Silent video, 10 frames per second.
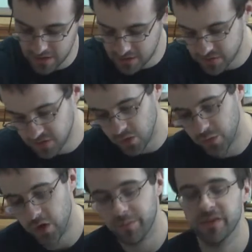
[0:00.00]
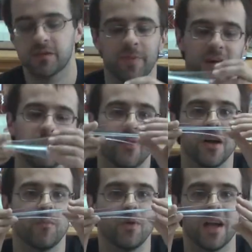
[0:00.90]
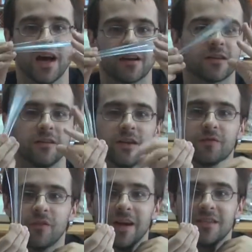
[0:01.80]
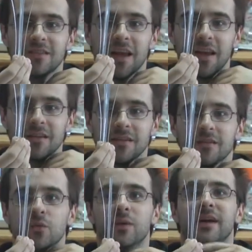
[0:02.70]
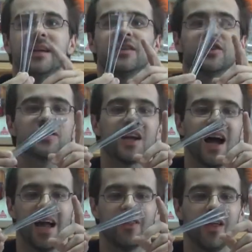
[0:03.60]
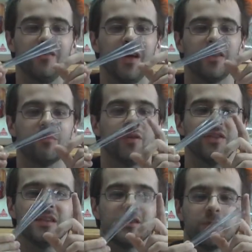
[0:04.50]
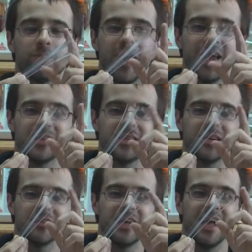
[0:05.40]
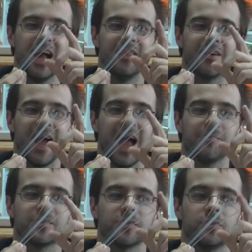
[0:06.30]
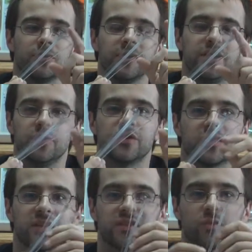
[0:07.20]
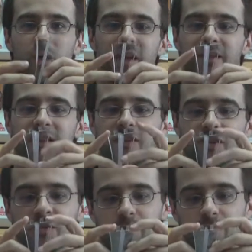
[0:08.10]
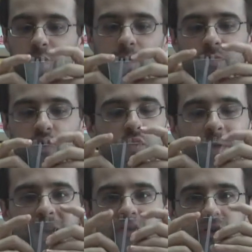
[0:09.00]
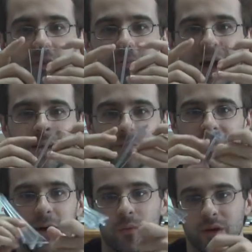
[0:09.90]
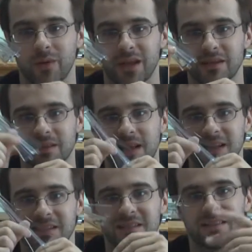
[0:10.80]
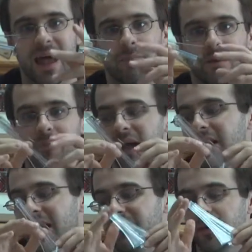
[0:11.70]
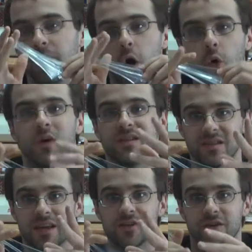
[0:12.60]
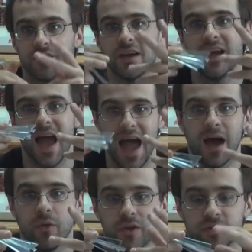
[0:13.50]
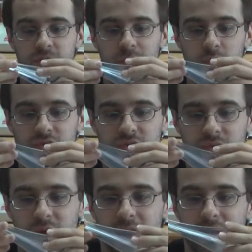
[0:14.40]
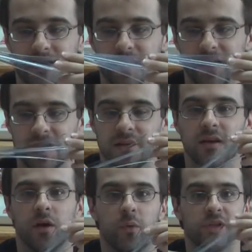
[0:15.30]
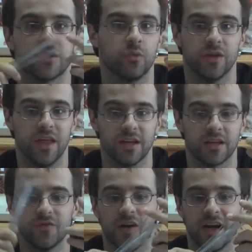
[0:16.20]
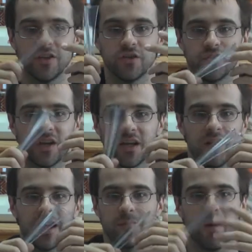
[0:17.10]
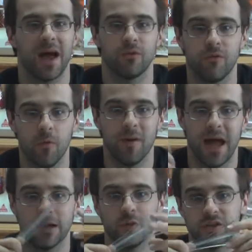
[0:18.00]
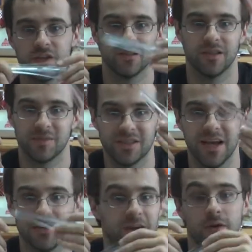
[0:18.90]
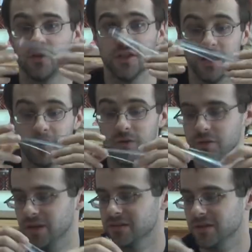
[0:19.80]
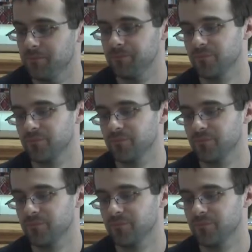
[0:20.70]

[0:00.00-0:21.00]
And so we open this bad boy up, we got our clear flight stand, which I love how they put these little pegs here, and they're absolutely useless. Why didn't they just put two pegs on the bottom, that way we can snap them, and have them always centered how they're supposed to be, which would then confine to, say, like a battle foam bag, which does them standard how GW does them.